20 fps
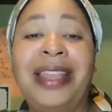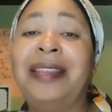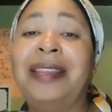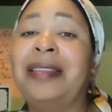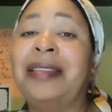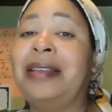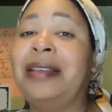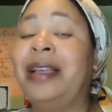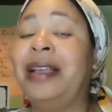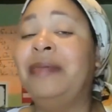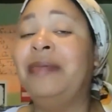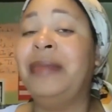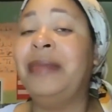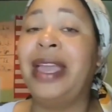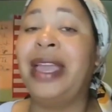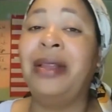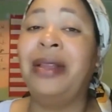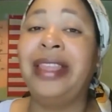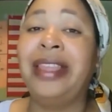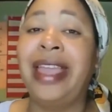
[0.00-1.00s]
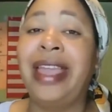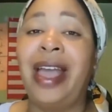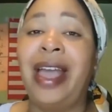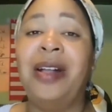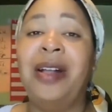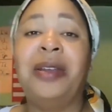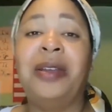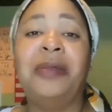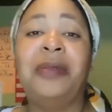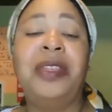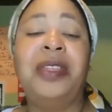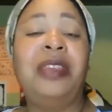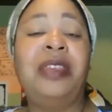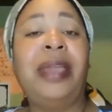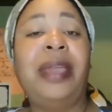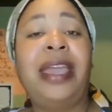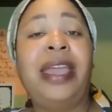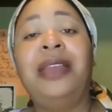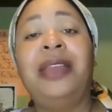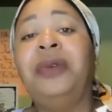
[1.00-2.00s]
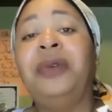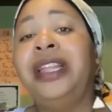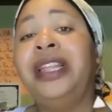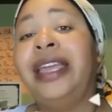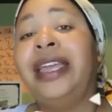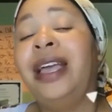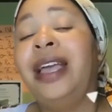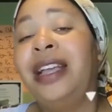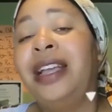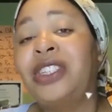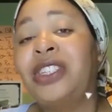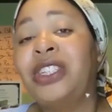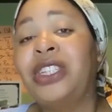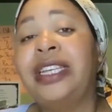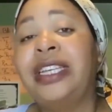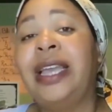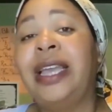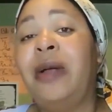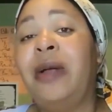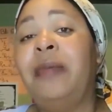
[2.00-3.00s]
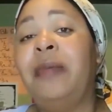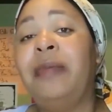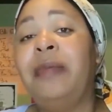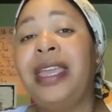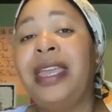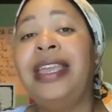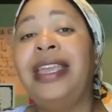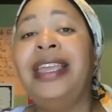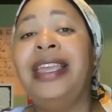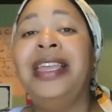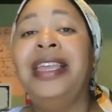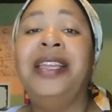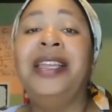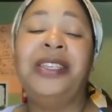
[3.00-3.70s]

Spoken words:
This will help me out in the algorithm, and it will actually help me